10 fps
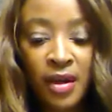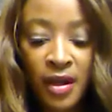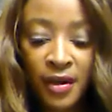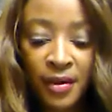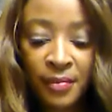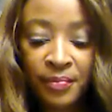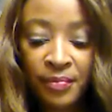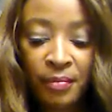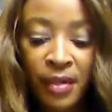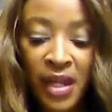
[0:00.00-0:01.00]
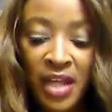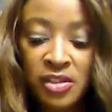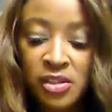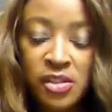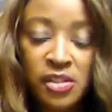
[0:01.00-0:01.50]
um, but
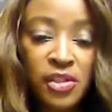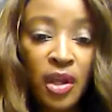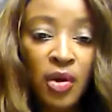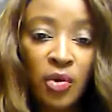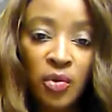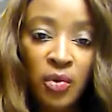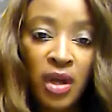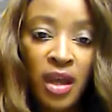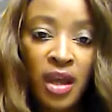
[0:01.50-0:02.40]
I just know